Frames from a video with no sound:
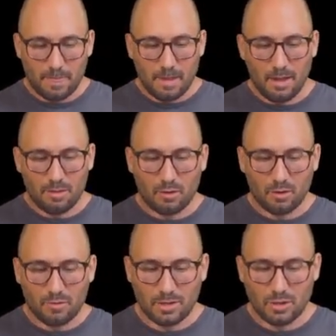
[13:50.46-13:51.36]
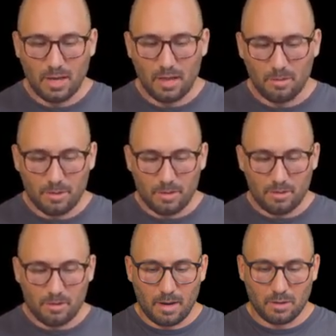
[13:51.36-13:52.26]
And the contraction
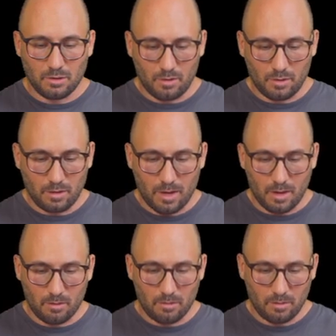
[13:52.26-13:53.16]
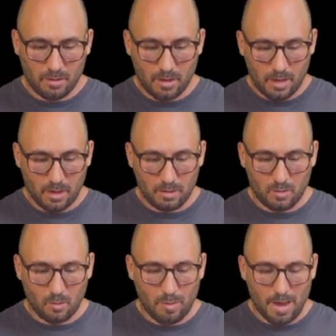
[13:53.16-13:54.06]
helper I turn on now and
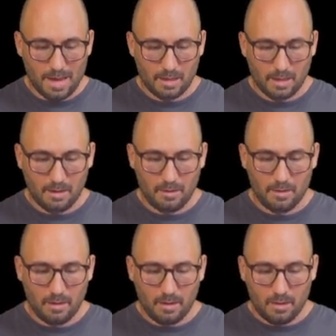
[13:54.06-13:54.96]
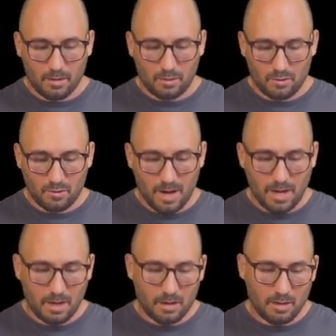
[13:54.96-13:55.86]
go back here to
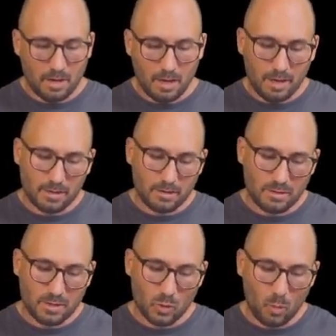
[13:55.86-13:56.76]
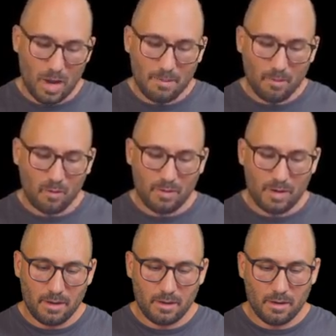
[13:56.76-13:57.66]
training, and then I can swipe over
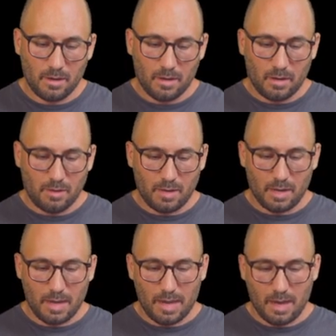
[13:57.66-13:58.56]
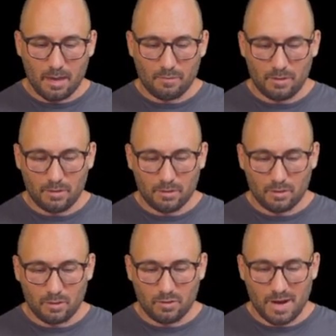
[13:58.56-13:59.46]
here, and then I have a little
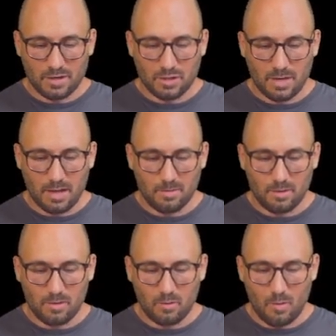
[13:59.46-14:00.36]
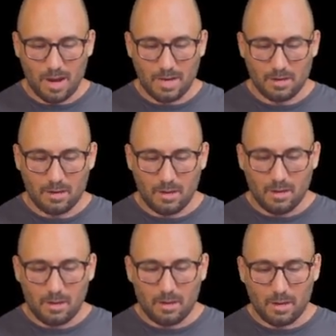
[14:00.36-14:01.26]
contraction helper on the right,
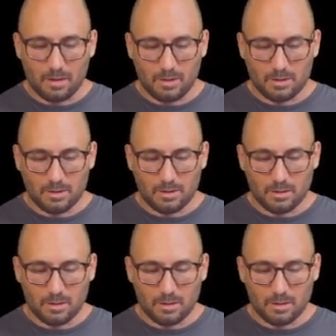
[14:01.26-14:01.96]
like this